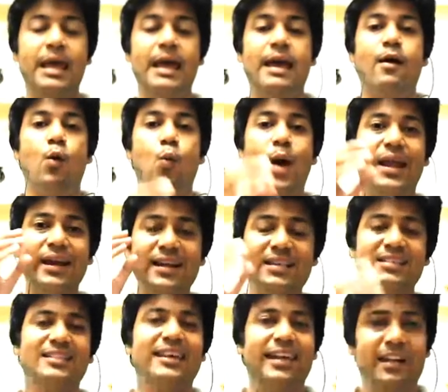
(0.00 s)
When it is
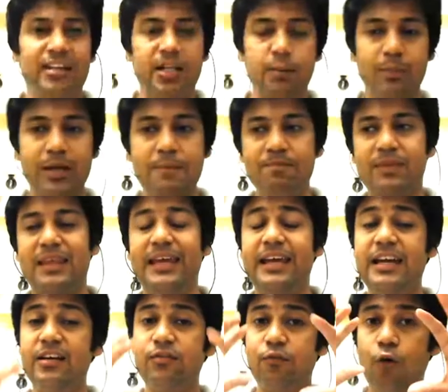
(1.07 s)
character B, it
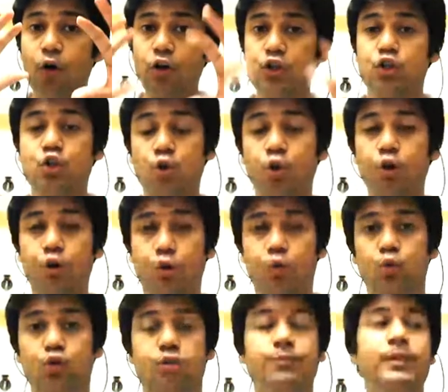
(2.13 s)
for sure knows